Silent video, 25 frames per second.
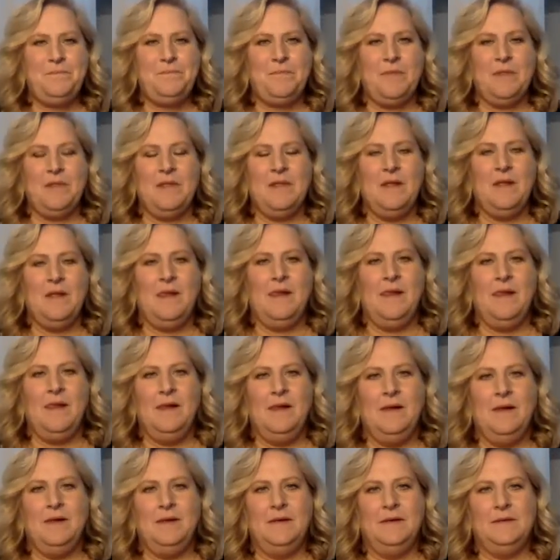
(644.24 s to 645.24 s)

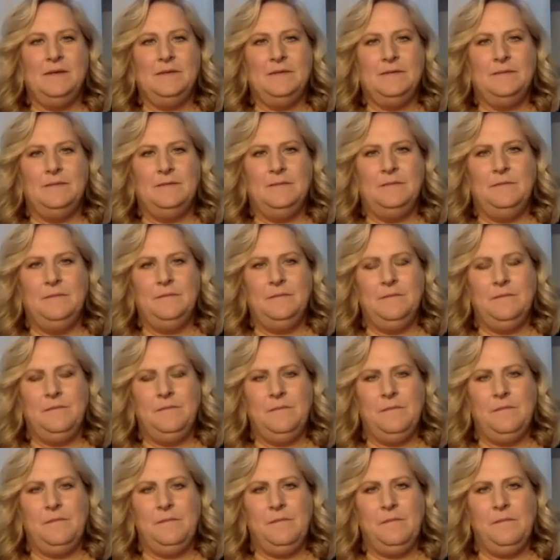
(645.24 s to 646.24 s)

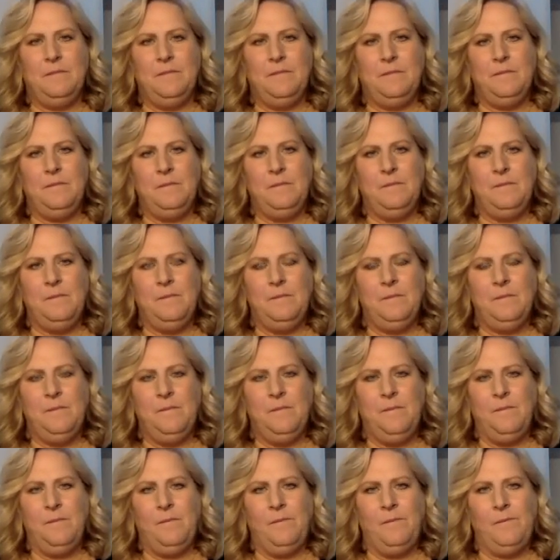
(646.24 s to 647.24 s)

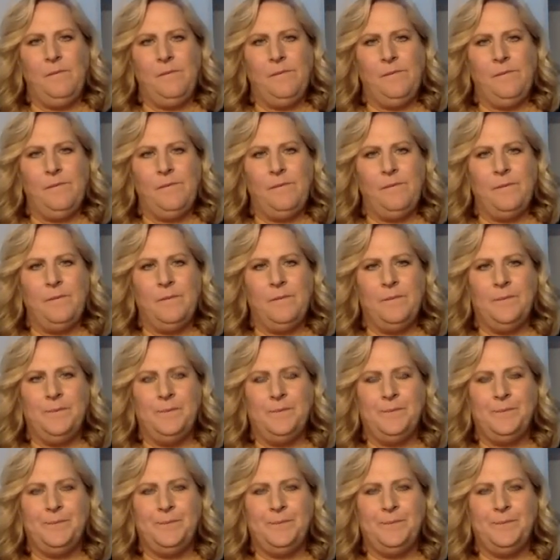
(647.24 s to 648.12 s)
(silent)